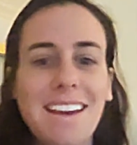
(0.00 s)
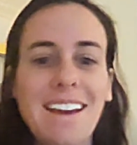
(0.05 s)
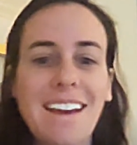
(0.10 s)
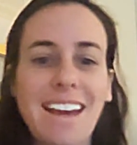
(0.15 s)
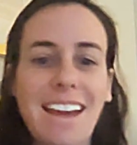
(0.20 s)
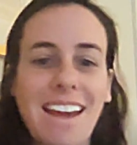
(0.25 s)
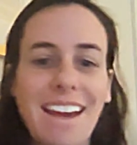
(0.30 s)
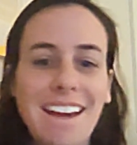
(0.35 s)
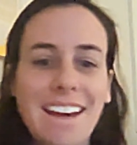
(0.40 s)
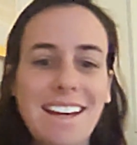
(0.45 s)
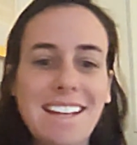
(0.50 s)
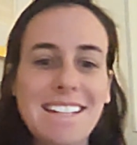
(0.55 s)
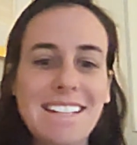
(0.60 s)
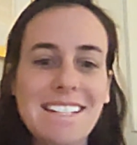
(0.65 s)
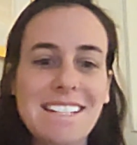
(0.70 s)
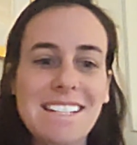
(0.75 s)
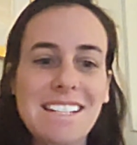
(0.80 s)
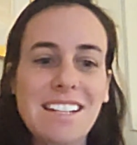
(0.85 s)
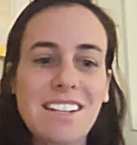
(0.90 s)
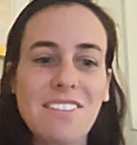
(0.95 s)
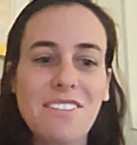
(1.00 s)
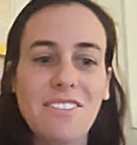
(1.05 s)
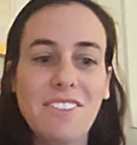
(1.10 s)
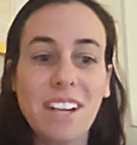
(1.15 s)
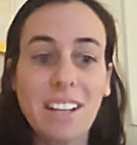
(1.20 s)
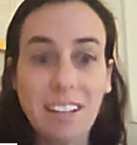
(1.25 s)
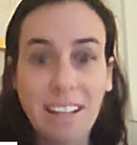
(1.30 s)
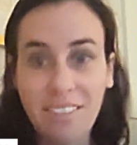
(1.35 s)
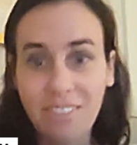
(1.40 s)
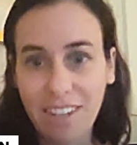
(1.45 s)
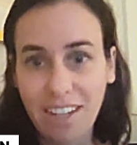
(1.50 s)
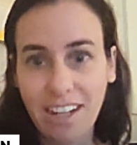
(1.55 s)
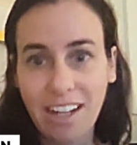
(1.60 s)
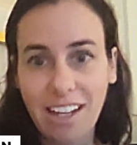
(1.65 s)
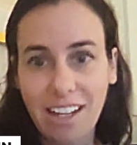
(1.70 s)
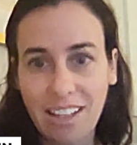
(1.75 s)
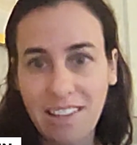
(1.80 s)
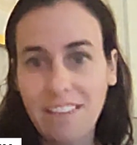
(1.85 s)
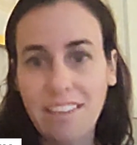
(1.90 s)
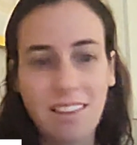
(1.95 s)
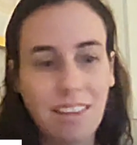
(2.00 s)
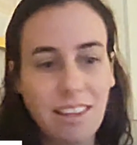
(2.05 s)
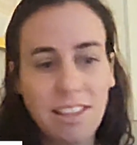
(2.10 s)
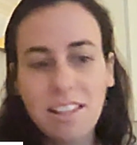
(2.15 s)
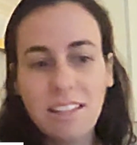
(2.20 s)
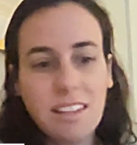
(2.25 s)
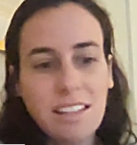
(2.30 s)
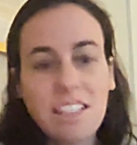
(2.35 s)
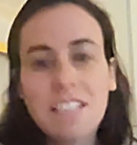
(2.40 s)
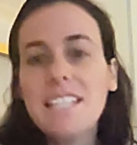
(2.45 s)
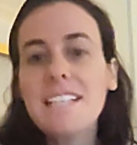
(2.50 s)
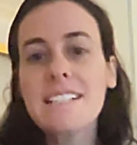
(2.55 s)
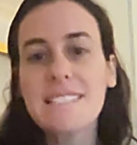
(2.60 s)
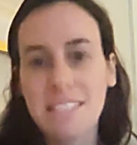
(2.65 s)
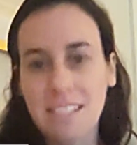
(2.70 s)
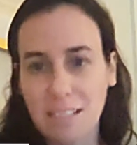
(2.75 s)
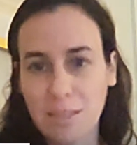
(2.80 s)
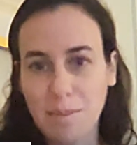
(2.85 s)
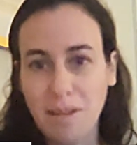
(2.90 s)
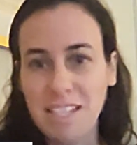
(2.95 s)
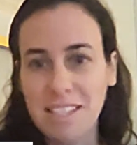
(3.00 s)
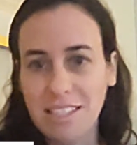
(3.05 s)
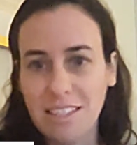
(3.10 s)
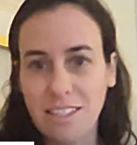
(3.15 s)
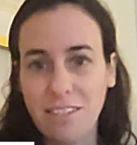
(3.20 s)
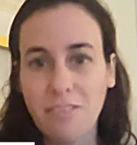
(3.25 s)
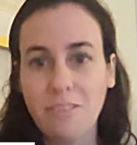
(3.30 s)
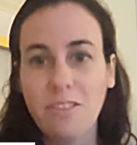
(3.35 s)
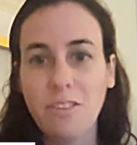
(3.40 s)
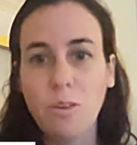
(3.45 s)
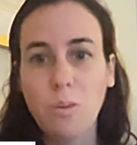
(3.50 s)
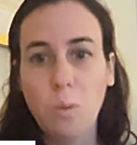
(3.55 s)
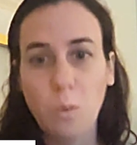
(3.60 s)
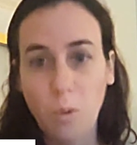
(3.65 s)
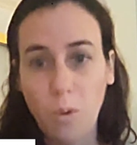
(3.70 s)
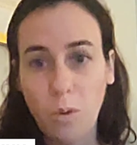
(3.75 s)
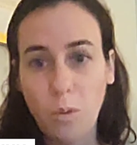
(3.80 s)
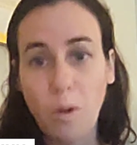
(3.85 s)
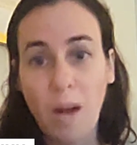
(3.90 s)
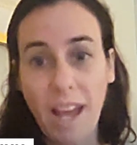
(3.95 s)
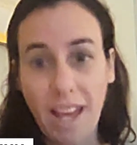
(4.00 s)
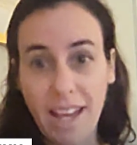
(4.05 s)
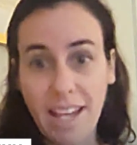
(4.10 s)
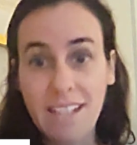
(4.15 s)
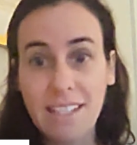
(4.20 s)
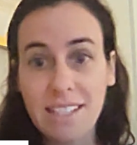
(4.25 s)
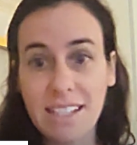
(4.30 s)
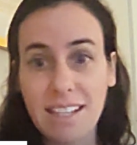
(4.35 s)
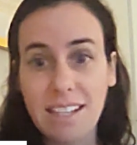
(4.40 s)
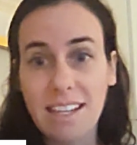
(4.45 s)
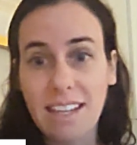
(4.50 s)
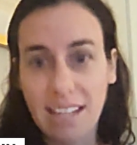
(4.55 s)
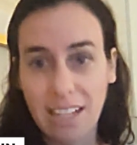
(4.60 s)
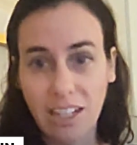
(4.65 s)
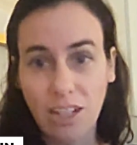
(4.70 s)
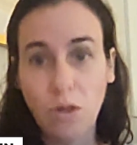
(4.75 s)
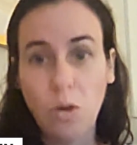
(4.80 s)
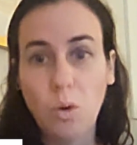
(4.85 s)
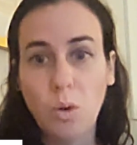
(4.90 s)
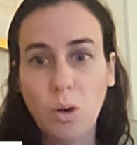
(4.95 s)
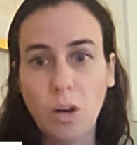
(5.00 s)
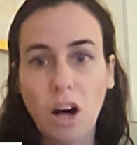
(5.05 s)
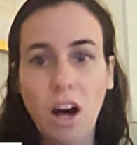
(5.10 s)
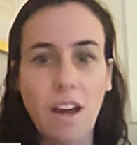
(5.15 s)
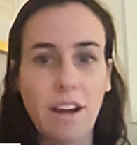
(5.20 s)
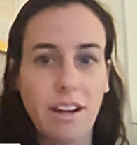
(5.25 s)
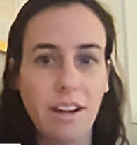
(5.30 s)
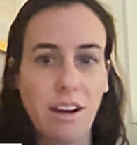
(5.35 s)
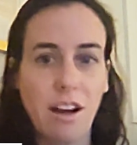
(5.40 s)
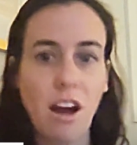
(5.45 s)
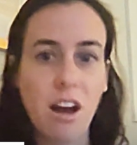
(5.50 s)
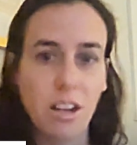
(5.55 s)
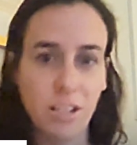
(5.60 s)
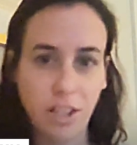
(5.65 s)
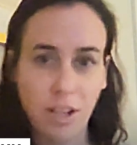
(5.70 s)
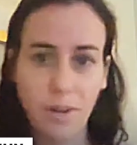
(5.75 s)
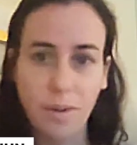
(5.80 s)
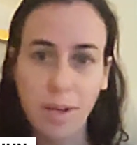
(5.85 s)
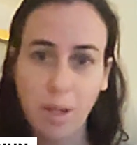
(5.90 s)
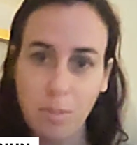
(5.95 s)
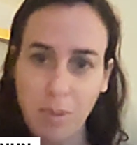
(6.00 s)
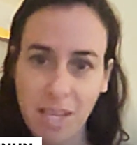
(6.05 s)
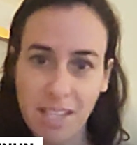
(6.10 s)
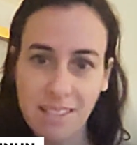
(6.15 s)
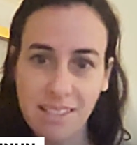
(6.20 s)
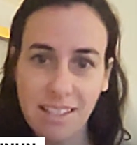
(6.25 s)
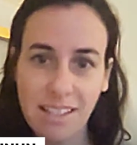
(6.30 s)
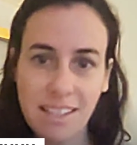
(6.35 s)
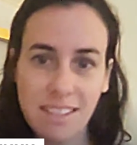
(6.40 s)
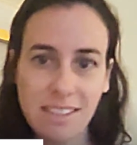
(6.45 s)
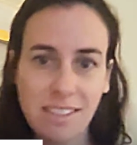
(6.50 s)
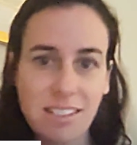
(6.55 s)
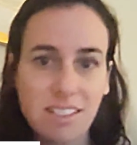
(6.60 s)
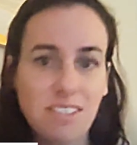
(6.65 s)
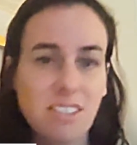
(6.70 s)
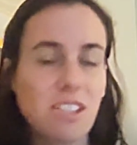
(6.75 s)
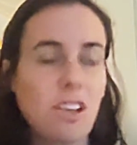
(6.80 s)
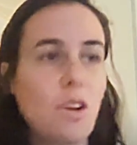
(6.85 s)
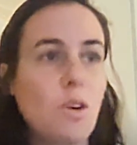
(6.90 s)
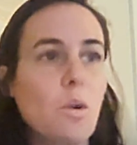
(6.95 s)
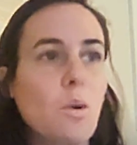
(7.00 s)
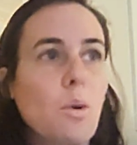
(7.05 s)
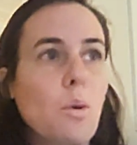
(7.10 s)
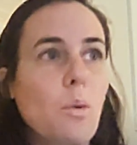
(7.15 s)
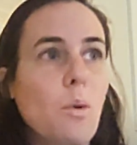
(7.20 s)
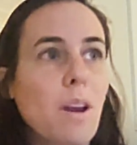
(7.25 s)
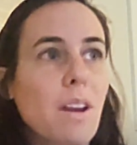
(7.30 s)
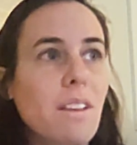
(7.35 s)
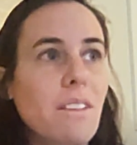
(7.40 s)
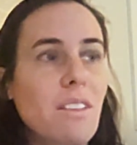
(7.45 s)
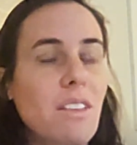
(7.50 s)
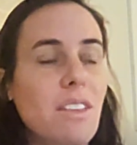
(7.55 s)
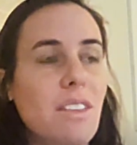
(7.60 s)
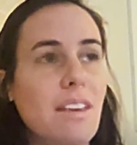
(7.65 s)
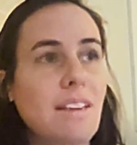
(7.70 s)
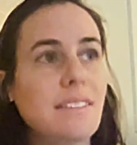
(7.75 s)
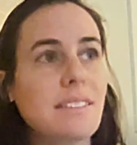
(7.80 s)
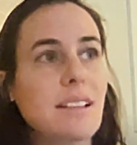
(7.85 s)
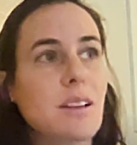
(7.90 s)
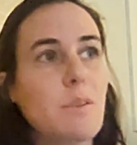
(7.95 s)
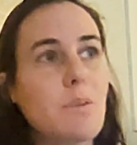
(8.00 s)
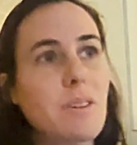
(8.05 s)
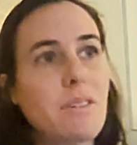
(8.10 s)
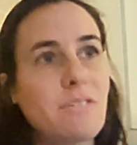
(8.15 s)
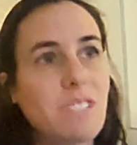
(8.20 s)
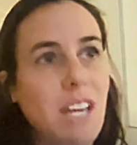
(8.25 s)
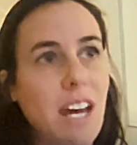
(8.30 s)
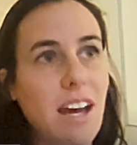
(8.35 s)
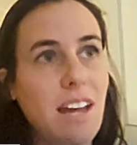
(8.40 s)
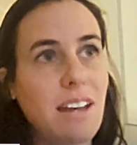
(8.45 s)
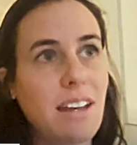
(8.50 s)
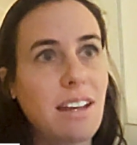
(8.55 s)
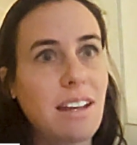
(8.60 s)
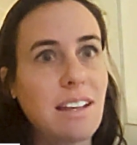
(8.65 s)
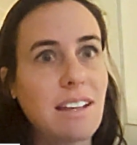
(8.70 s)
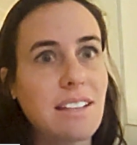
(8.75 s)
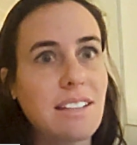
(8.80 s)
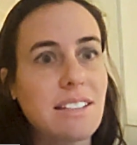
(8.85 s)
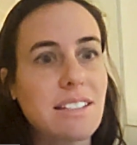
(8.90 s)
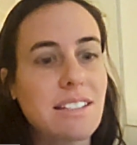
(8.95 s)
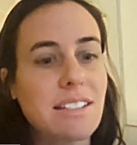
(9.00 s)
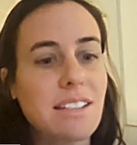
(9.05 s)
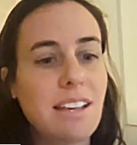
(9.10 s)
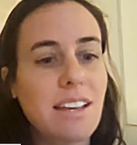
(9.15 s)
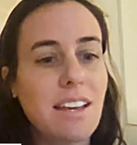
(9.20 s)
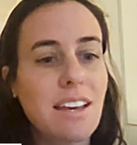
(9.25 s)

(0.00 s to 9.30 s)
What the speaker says: and very, very the least expensive way to heat and cool on an ongoing basis. So one of the things that we've done is,